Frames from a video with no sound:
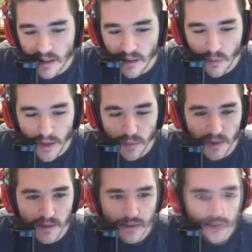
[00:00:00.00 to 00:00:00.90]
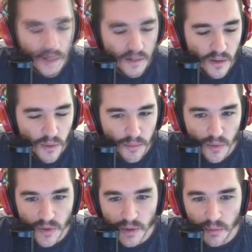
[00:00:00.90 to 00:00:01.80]
weapons. The weapon
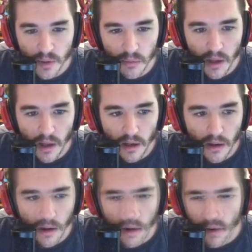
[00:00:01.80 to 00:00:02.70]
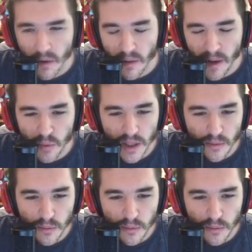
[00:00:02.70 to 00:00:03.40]
was pretty bad. Not being able to